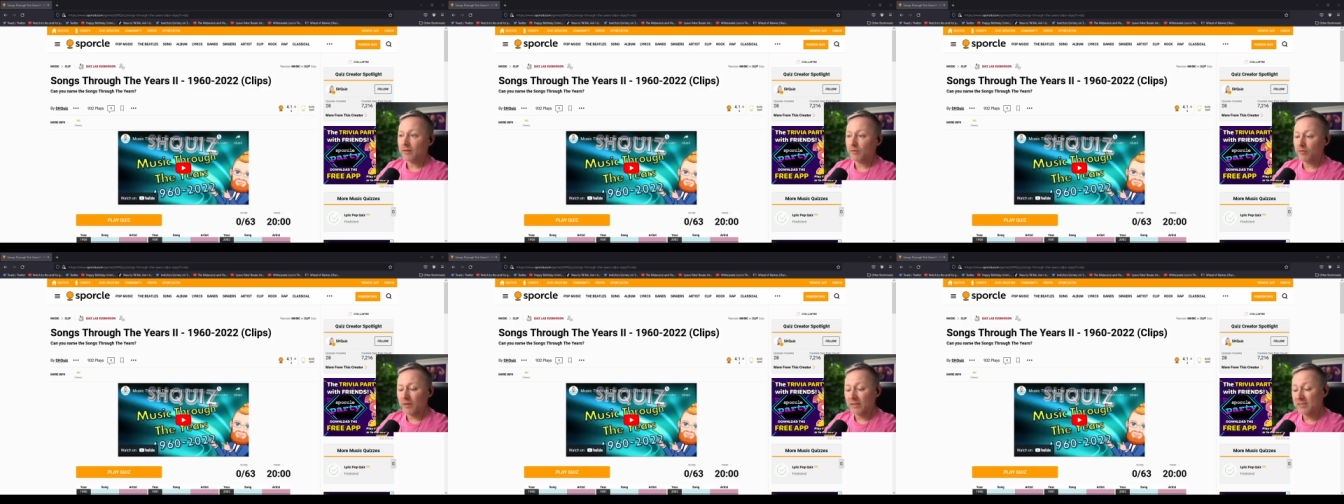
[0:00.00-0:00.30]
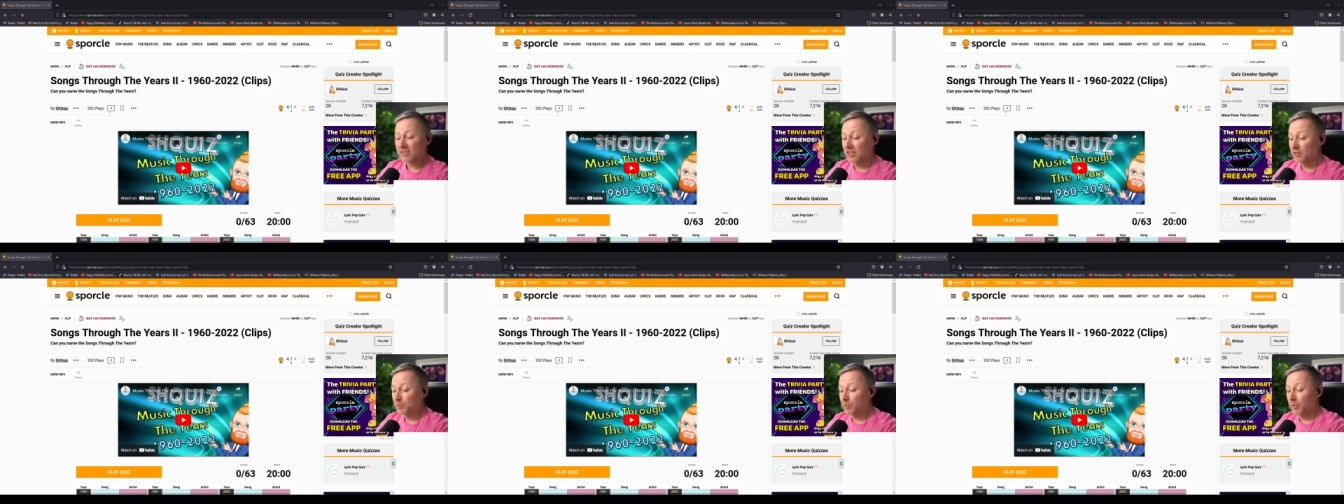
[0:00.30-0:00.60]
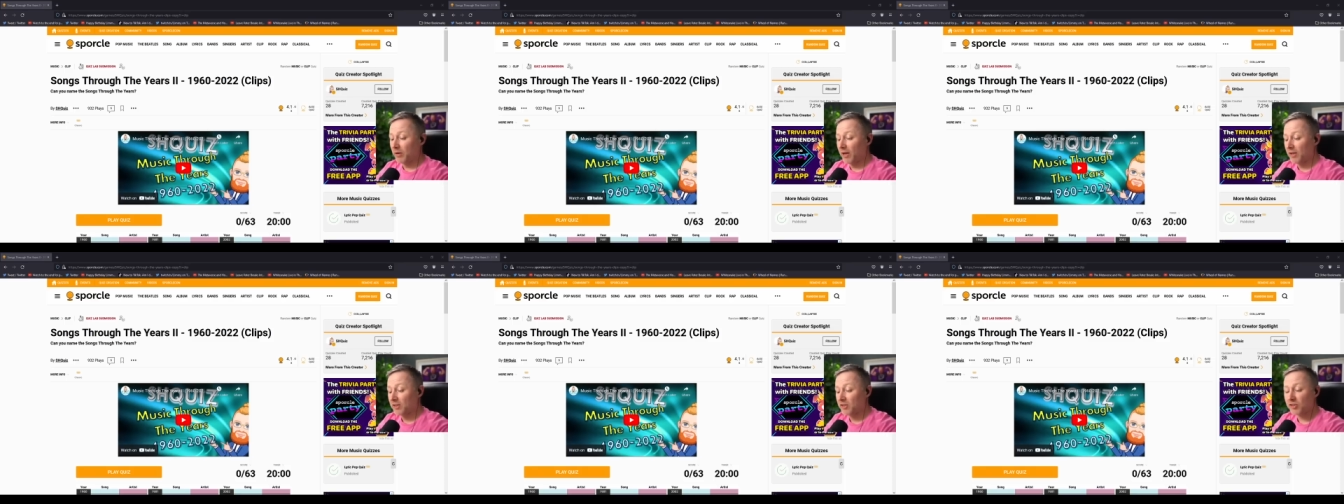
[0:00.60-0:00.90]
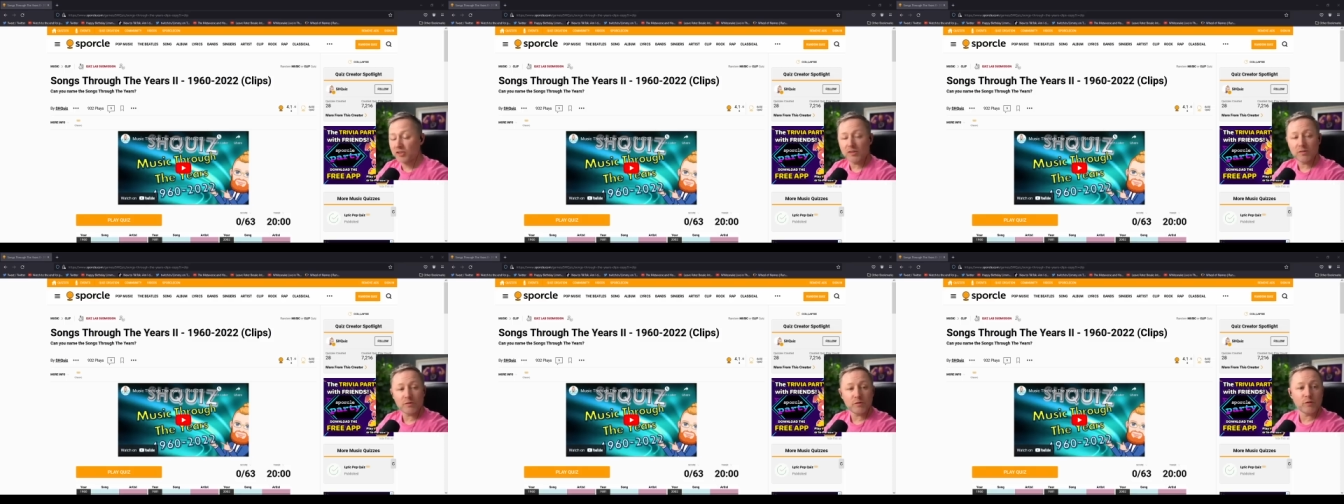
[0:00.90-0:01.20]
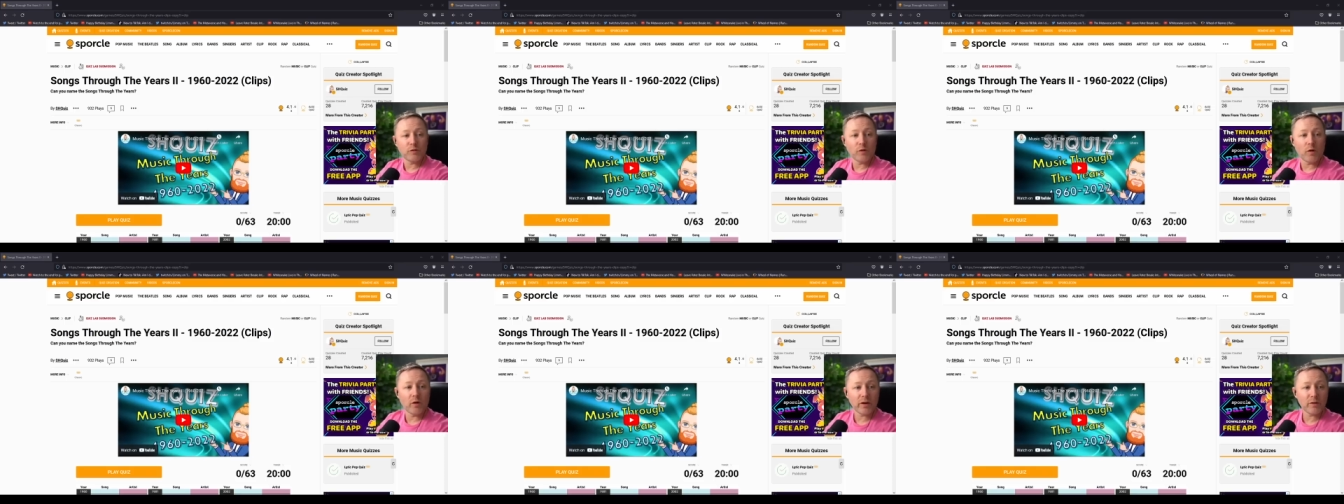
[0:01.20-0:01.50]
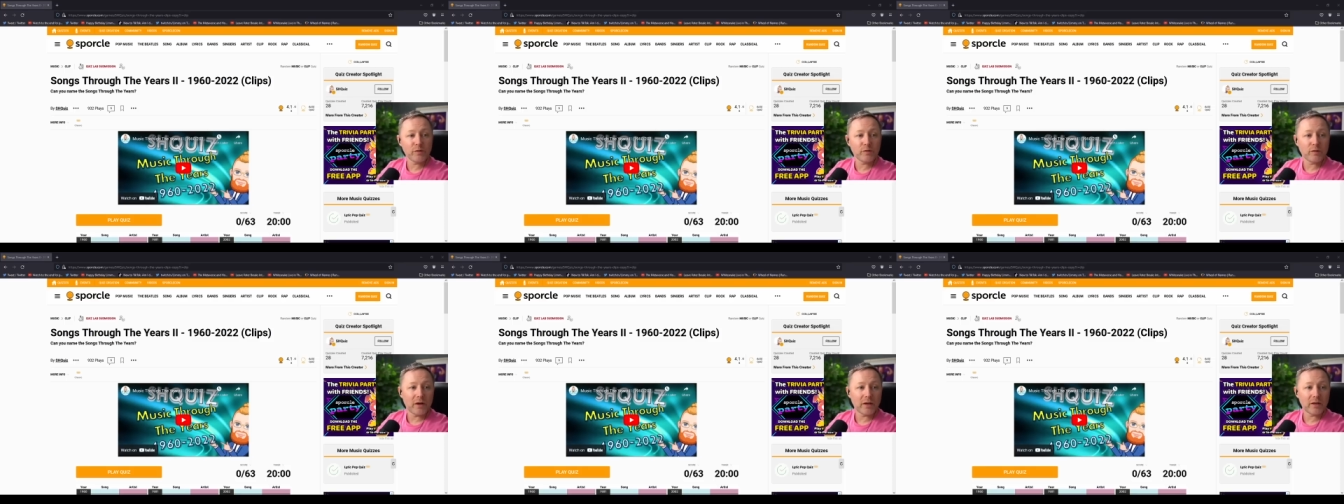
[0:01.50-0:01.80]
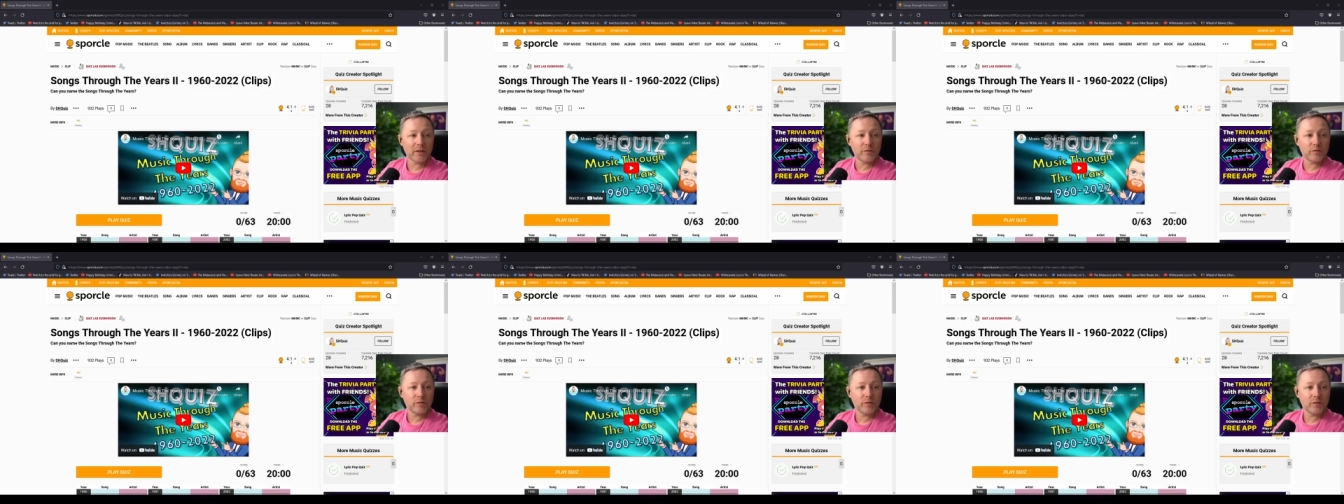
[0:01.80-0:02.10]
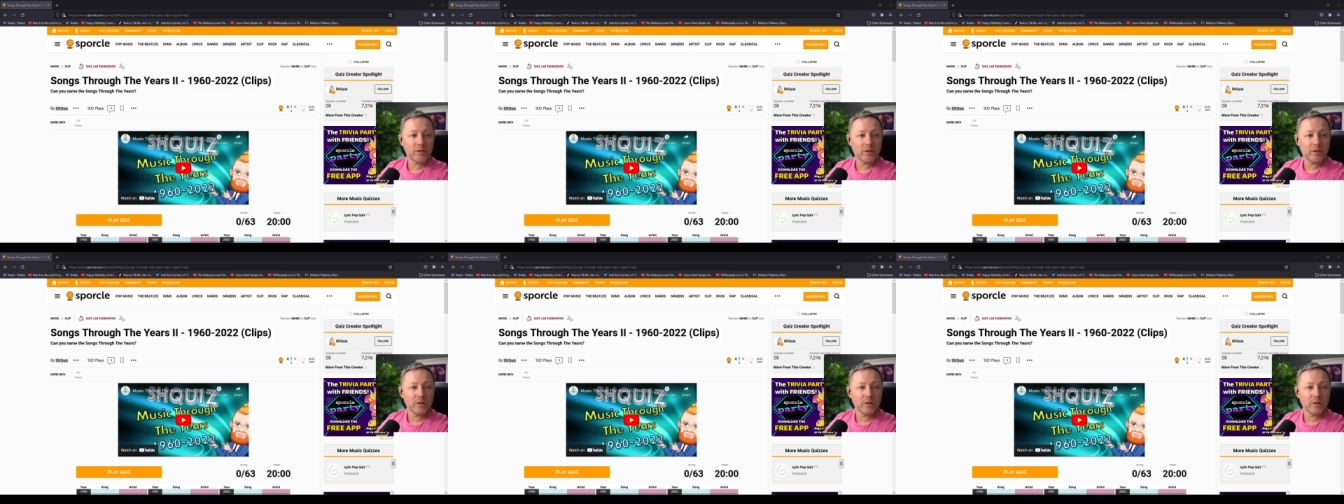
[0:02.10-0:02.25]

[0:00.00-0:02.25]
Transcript: This is pish. forty-five.